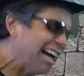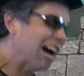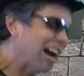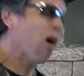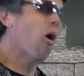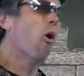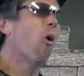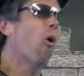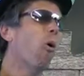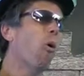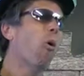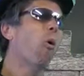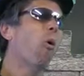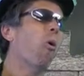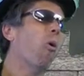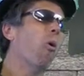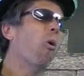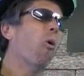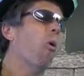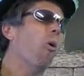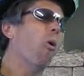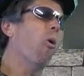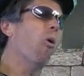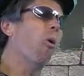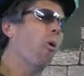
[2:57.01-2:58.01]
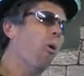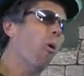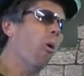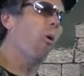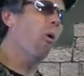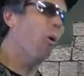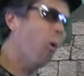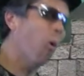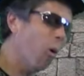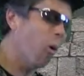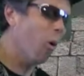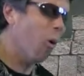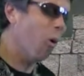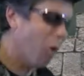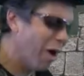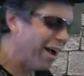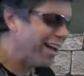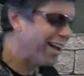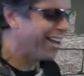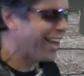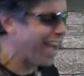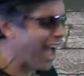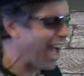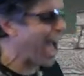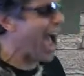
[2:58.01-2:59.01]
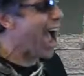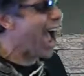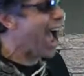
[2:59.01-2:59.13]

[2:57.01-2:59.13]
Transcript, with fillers: stones back to life from those heaps